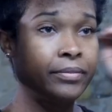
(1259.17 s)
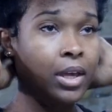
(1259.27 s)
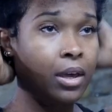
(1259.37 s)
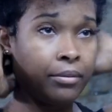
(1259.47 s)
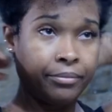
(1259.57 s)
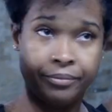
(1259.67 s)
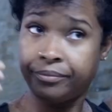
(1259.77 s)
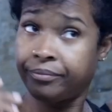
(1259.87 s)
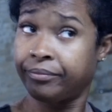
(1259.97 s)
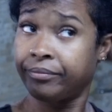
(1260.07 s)
yeah,
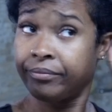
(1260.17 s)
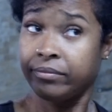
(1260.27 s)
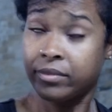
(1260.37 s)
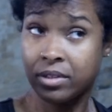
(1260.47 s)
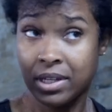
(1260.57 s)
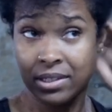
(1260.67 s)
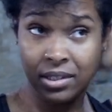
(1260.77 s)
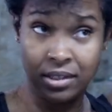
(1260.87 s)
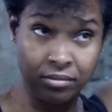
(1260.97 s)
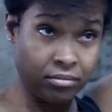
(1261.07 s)
so that's
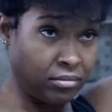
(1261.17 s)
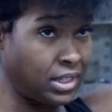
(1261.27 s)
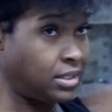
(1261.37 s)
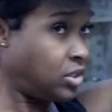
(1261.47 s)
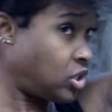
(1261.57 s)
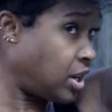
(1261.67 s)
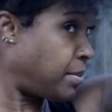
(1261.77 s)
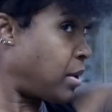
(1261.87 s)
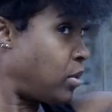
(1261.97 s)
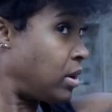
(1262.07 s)
it. That's the
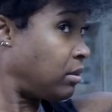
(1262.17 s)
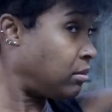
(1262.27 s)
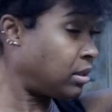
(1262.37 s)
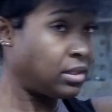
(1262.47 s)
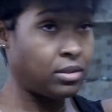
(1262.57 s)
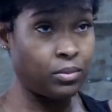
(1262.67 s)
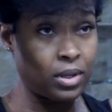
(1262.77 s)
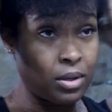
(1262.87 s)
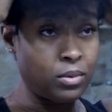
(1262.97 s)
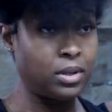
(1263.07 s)
shape I want. That's the
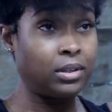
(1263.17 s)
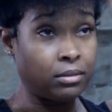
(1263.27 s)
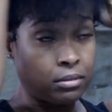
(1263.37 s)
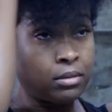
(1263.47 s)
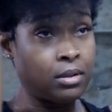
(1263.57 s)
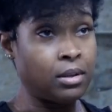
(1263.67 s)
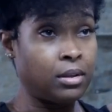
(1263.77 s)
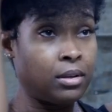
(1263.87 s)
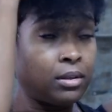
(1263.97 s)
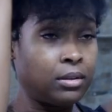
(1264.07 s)
one I want.
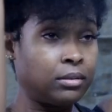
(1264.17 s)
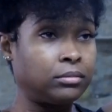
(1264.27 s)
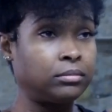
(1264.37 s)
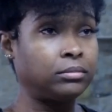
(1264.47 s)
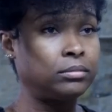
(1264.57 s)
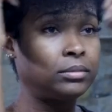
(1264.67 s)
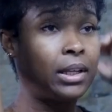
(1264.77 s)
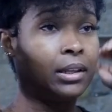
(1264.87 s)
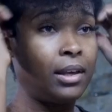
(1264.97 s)
I